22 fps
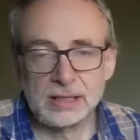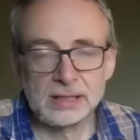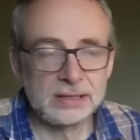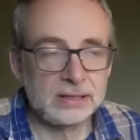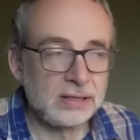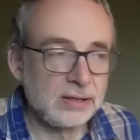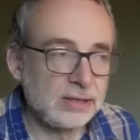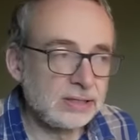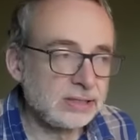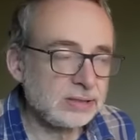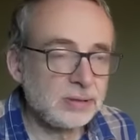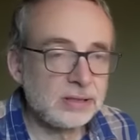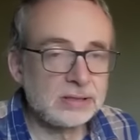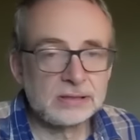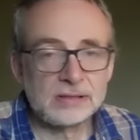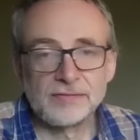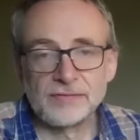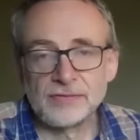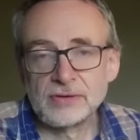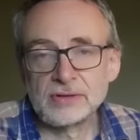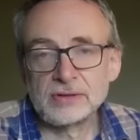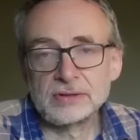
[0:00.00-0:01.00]
I don't know, I
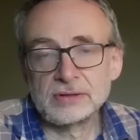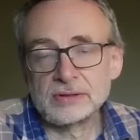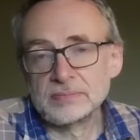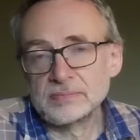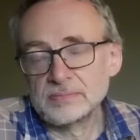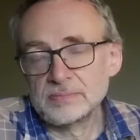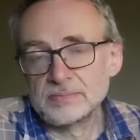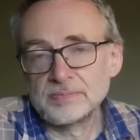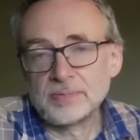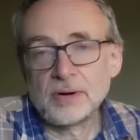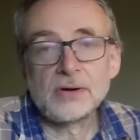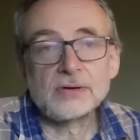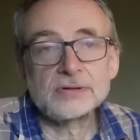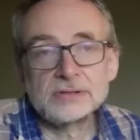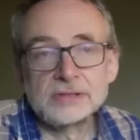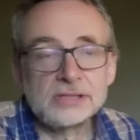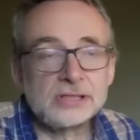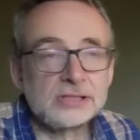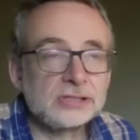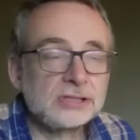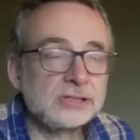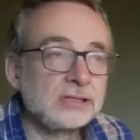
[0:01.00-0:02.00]
suppose if you're a
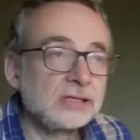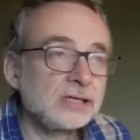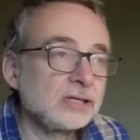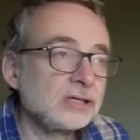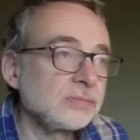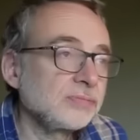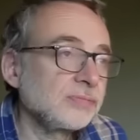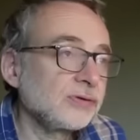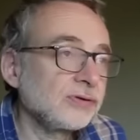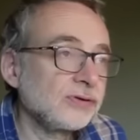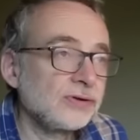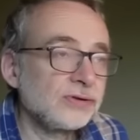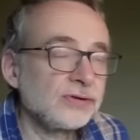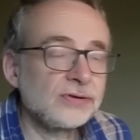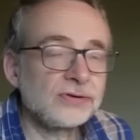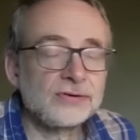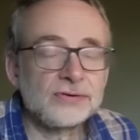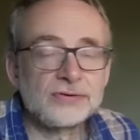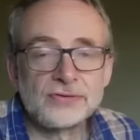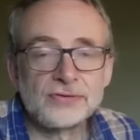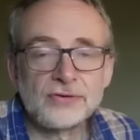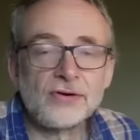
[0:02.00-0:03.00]
politician, it could be
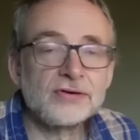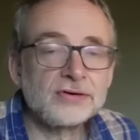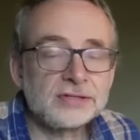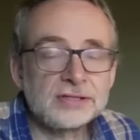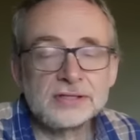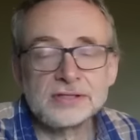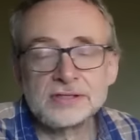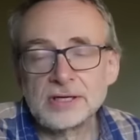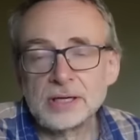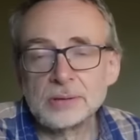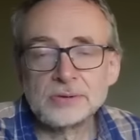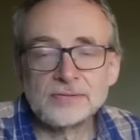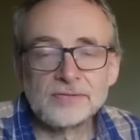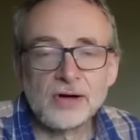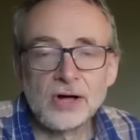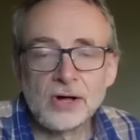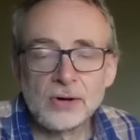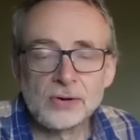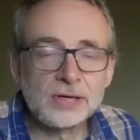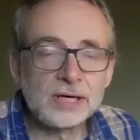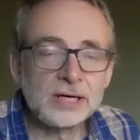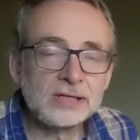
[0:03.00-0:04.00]
your authority in terms of a
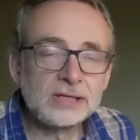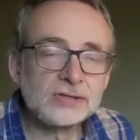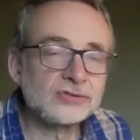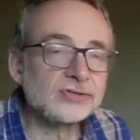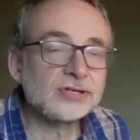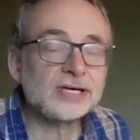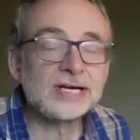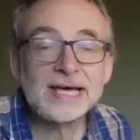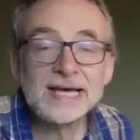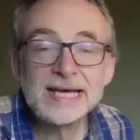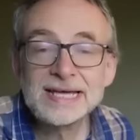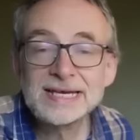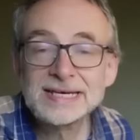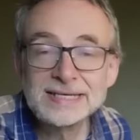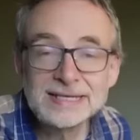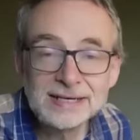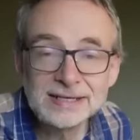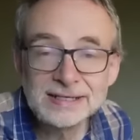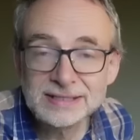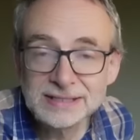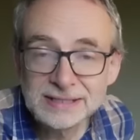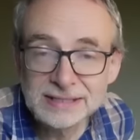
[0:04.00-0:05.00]
whole country. It
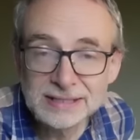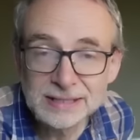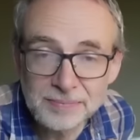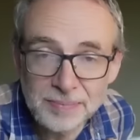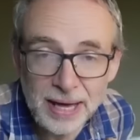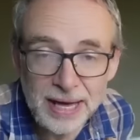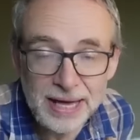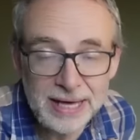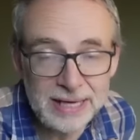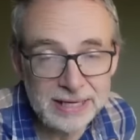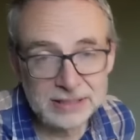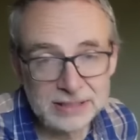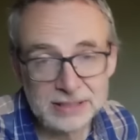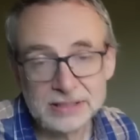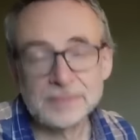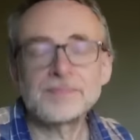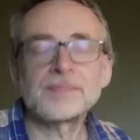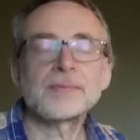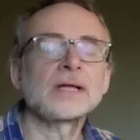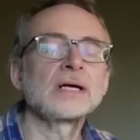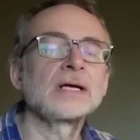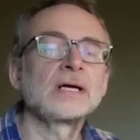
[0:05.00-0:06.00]
does depend.
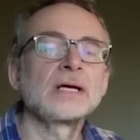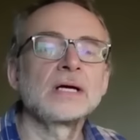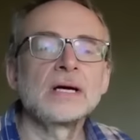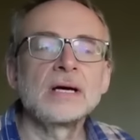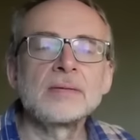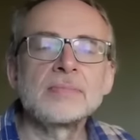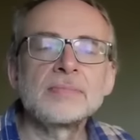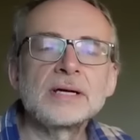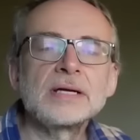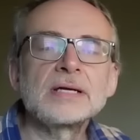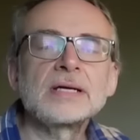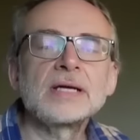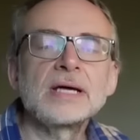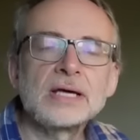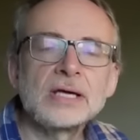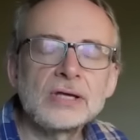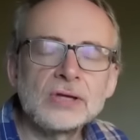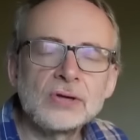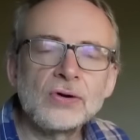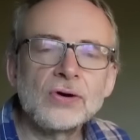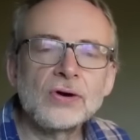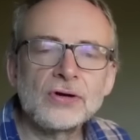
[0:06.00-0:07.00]
But
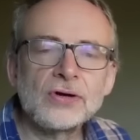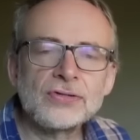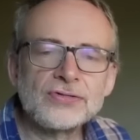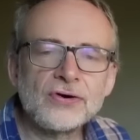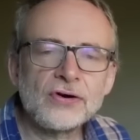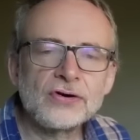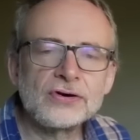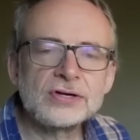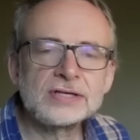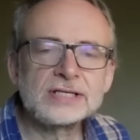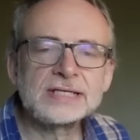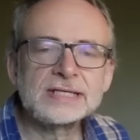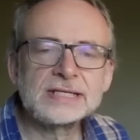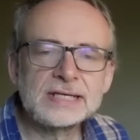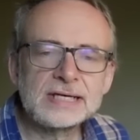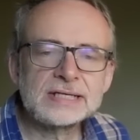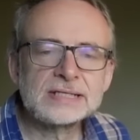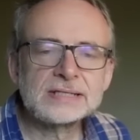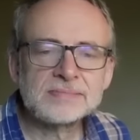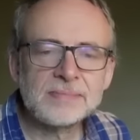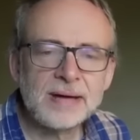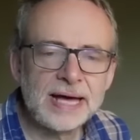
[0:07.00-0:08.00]
your authority
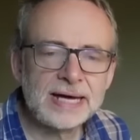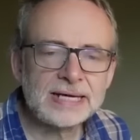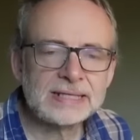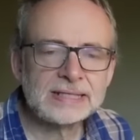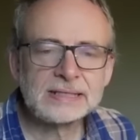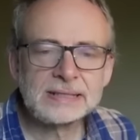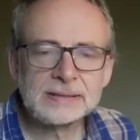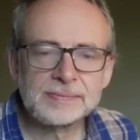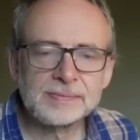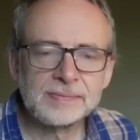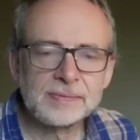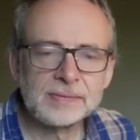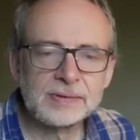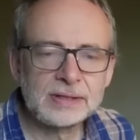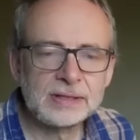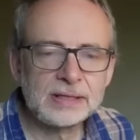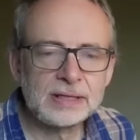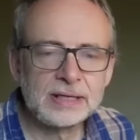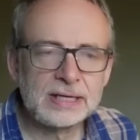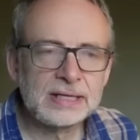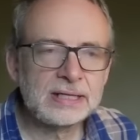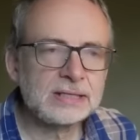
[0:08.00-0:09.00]
does matter,
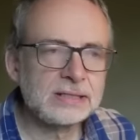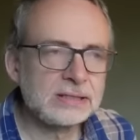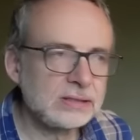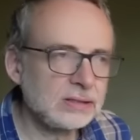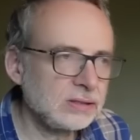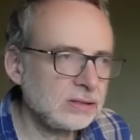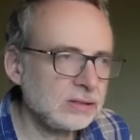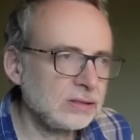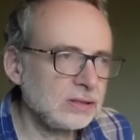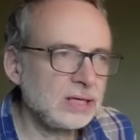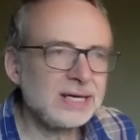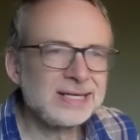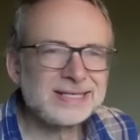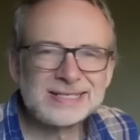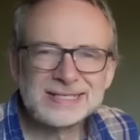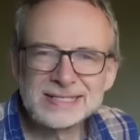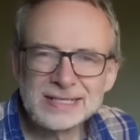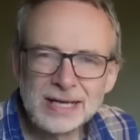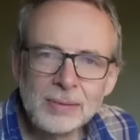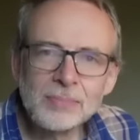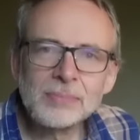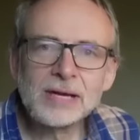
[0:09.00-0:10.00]
and at
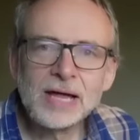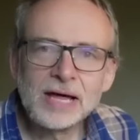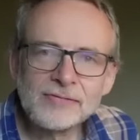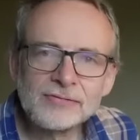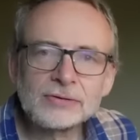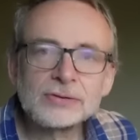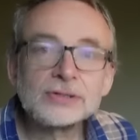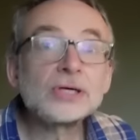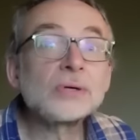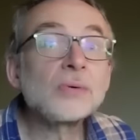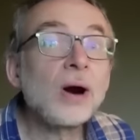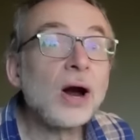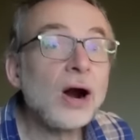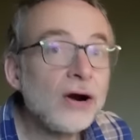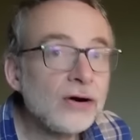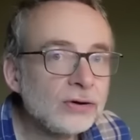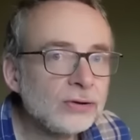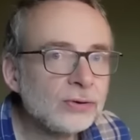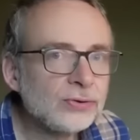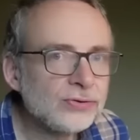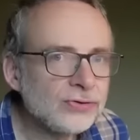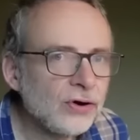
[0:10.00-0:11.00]
some level you
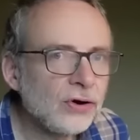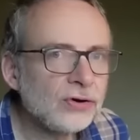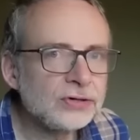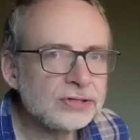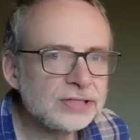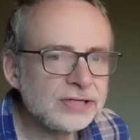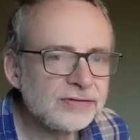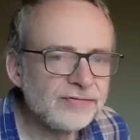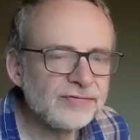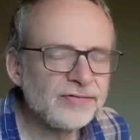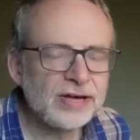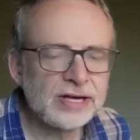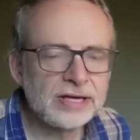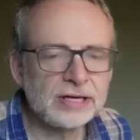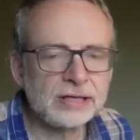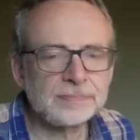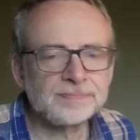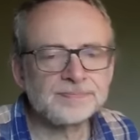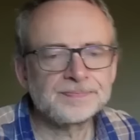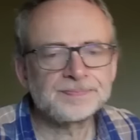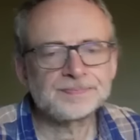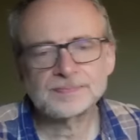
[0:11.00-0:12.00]
are an authority
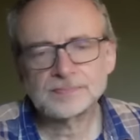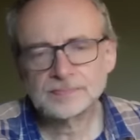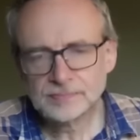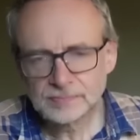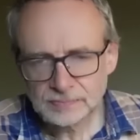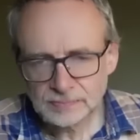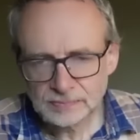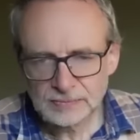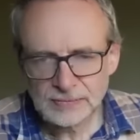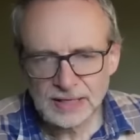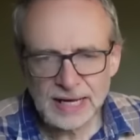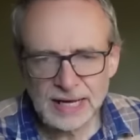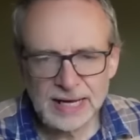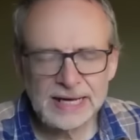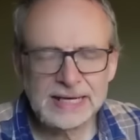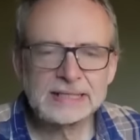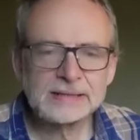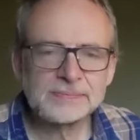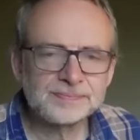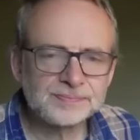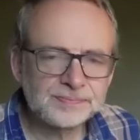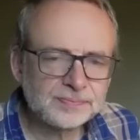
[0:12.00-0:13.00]
figure.
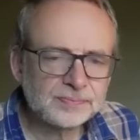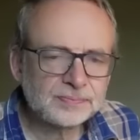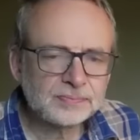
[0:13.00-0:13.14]
And